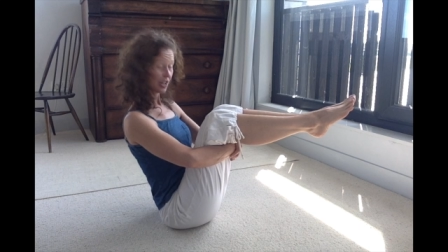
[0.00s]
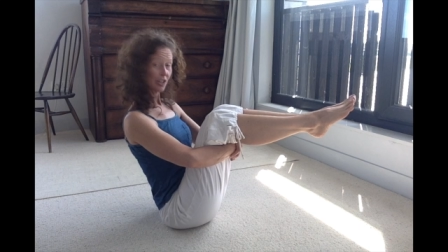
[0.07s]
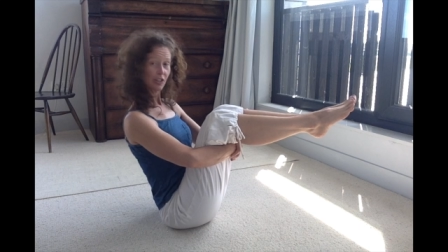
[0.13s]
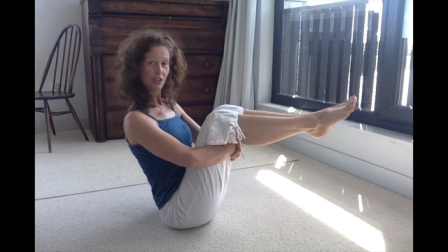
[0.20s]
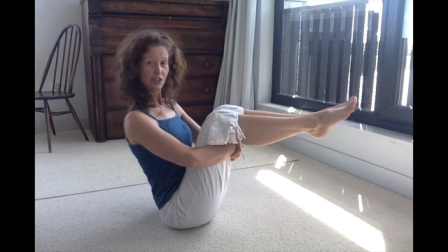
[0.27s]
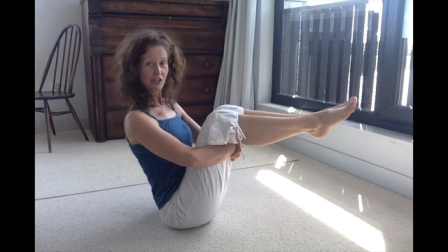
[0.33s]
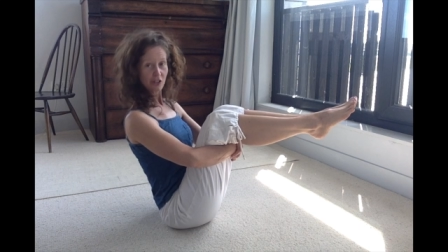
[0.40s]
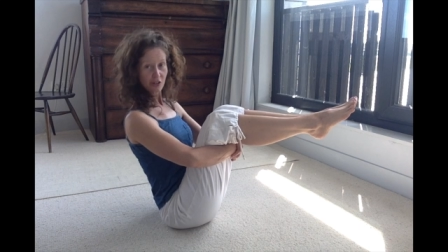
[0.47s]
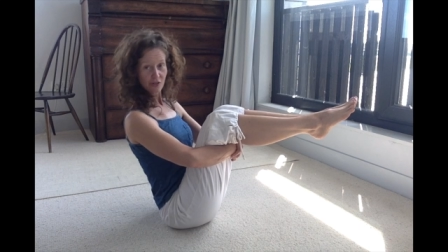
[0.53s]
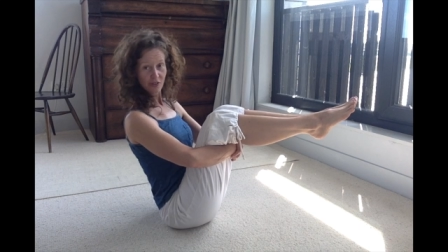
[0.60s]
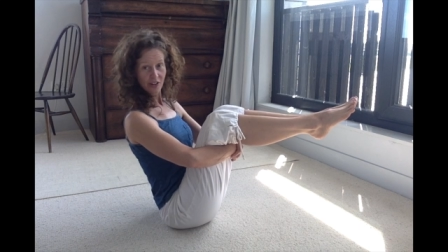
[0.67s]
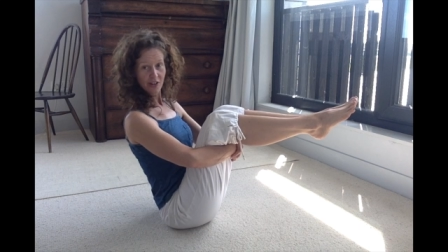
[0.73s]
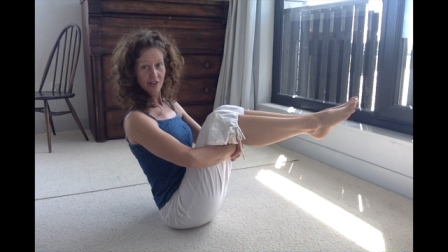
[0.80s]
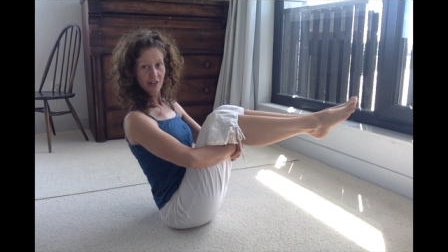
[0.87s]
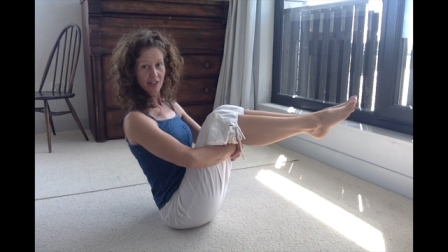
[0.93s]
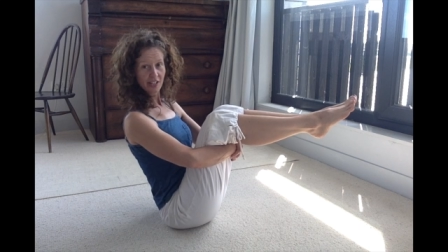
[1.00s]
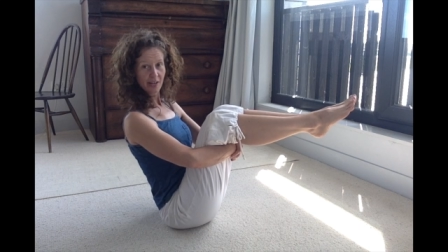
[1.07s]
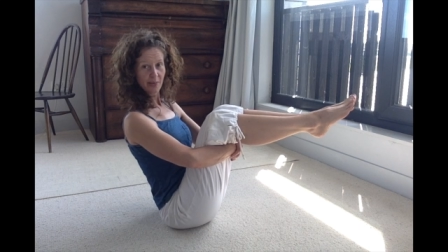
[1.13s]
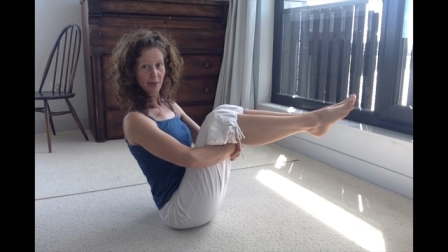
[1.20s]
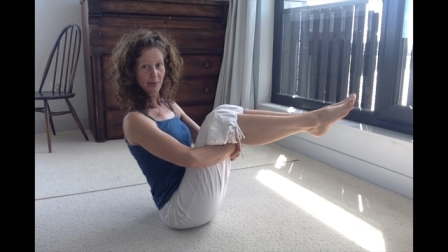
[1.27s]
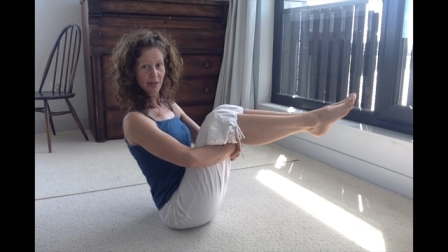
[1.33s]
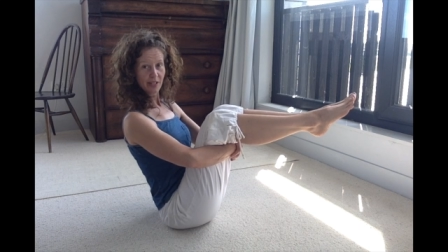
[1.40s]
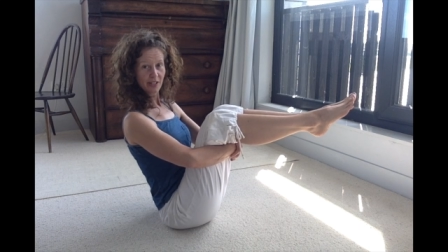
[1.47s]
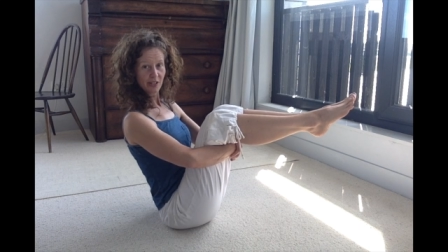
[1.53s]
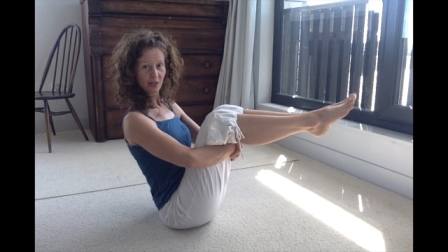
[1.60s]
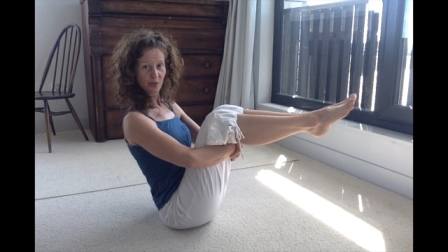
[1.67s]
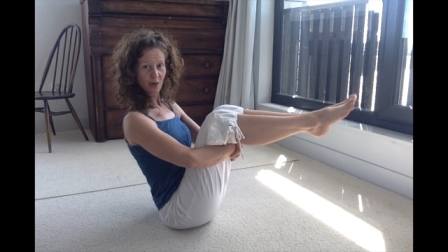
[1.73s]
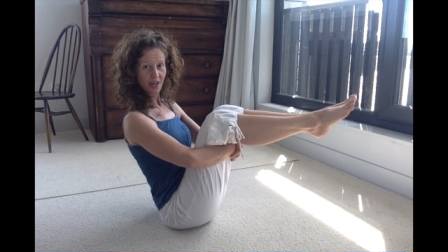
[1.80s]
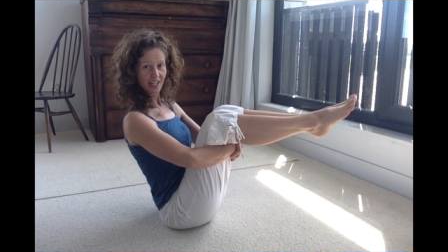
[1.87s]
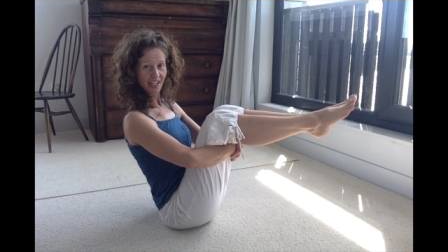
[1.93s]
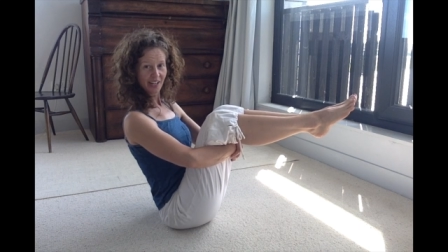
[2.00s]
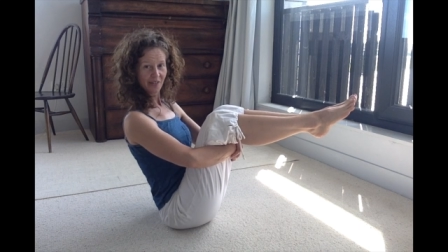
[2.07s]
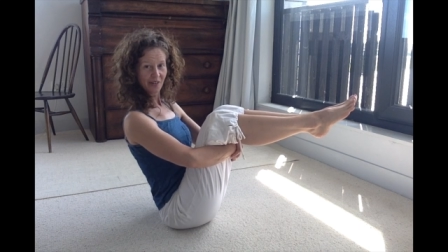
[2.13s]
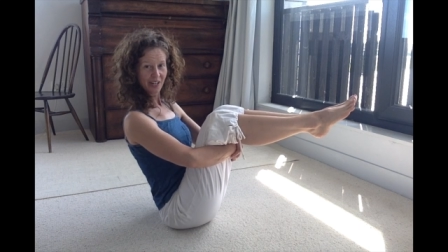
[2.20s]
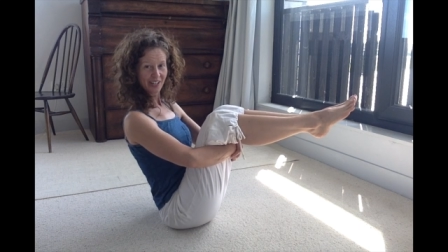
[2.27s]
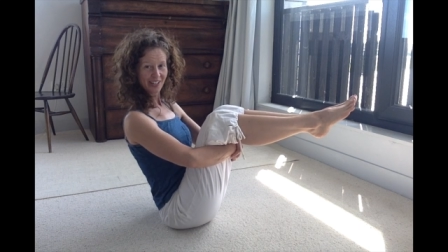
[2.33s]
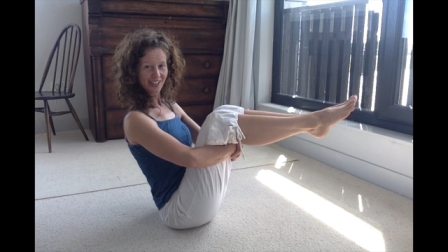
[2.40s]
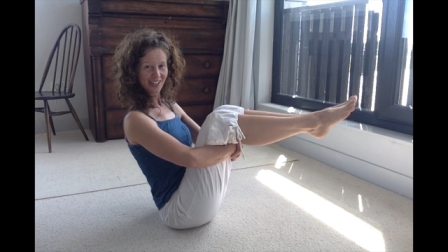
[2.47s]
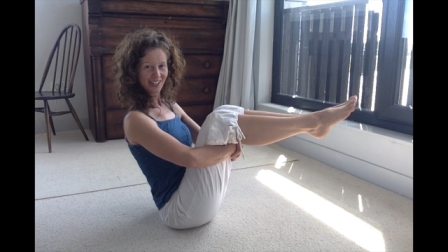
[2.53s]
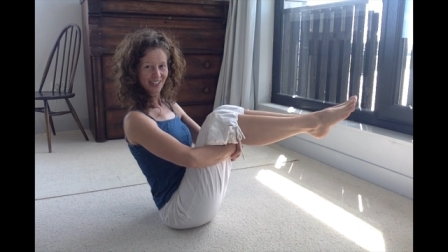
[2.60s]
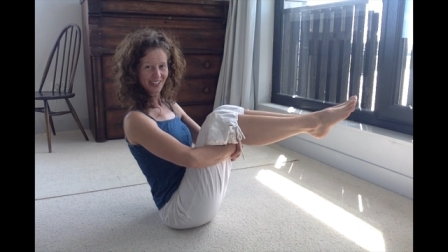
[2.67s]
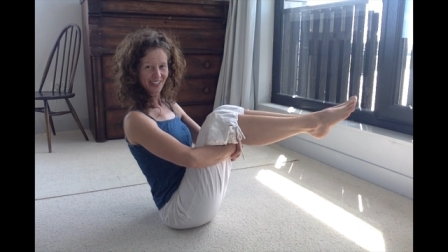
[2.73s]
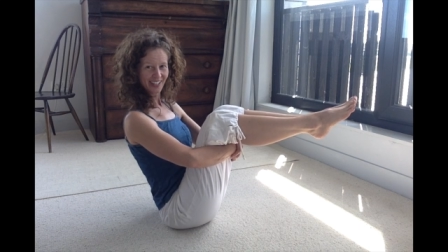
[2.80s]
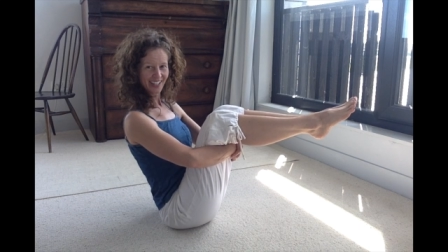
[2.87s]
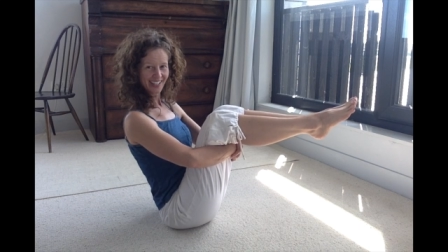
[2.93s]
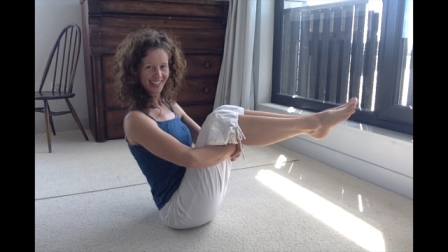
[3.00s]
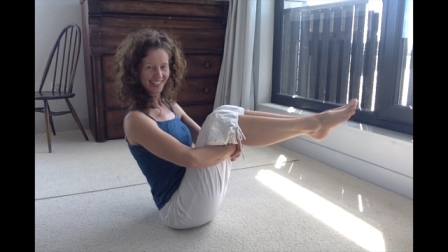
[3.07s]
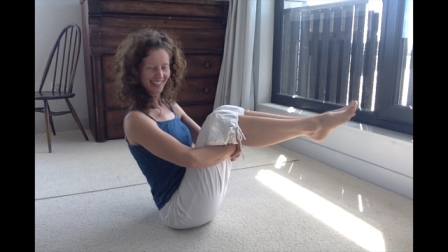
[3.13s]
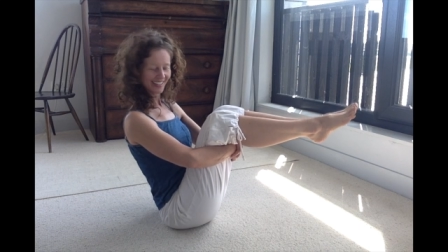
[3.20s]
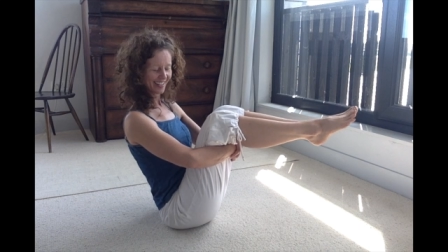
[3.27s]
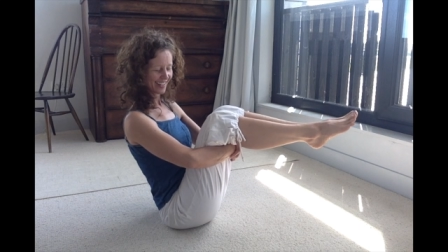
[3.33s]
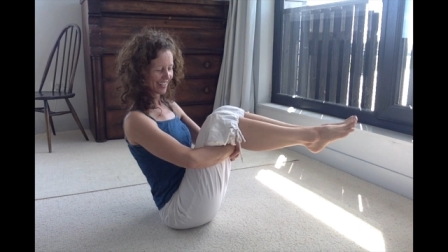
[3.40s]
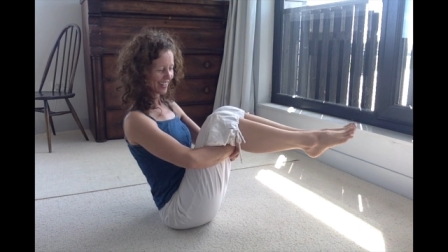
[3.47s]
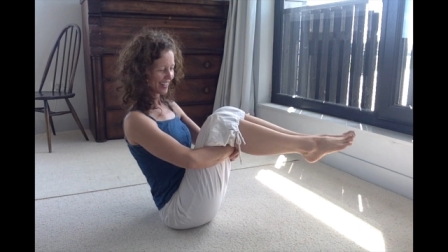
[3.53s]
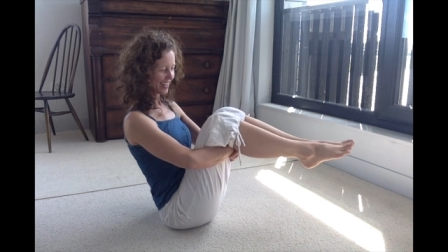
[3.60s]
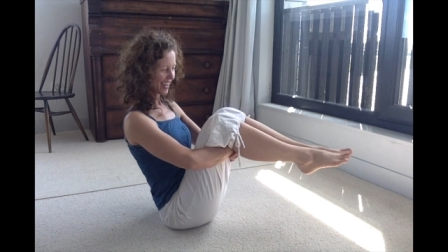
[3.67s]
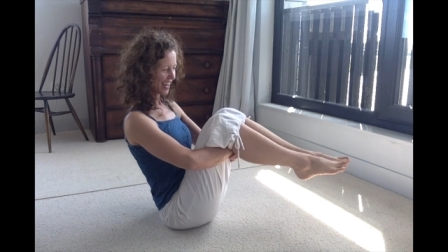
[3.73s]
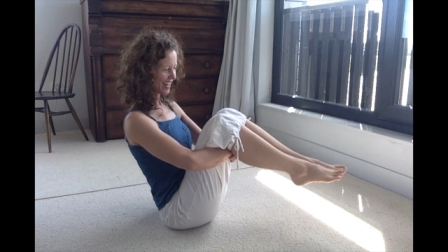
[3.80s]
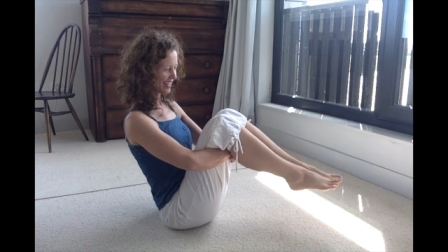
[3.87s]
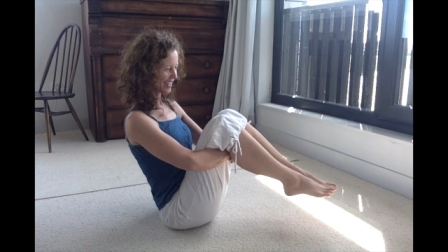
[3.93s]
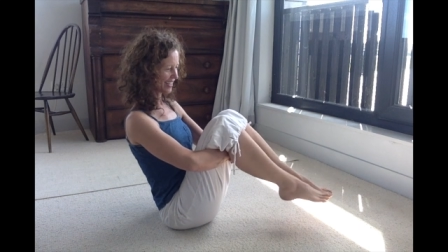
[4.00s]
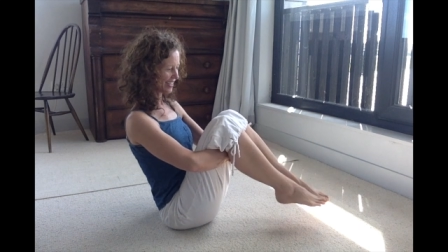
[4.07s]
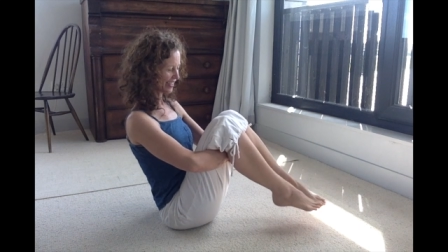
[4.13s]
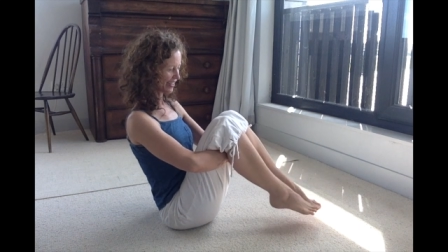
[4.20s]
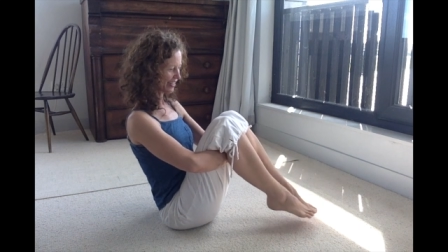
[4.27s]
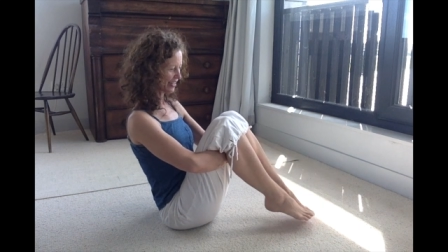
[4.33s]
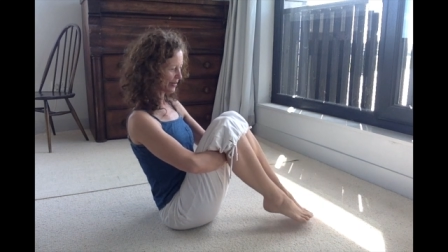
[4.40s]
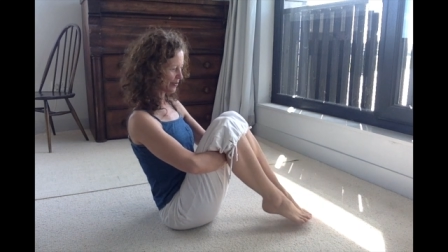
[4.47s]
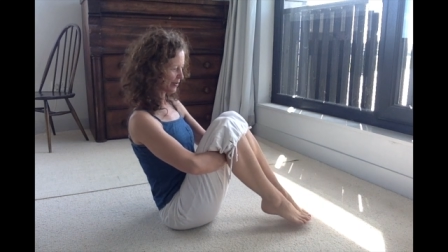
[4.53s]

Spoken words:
So you should feel your tummy muscles working whilst you do this. And then you're going to